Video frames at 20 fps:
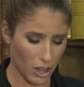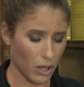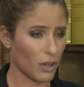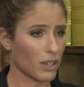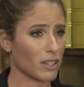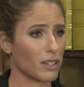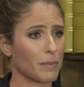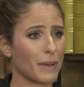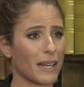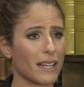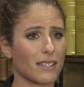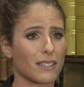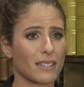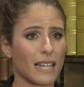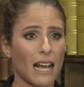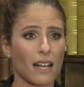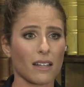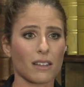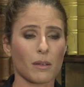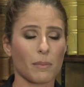look the best,
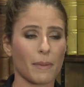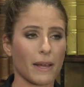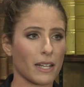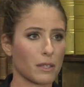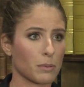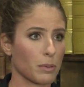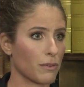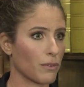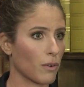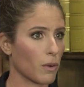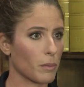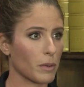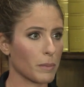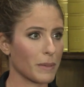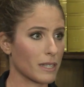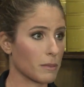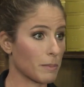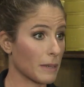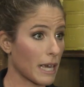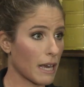sound the best, perform the
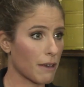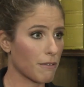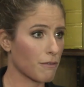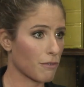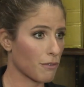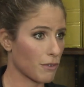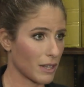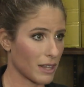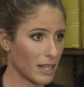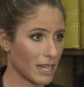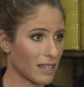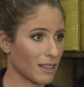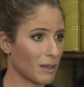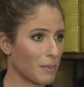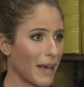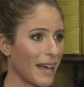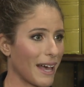best, be everything the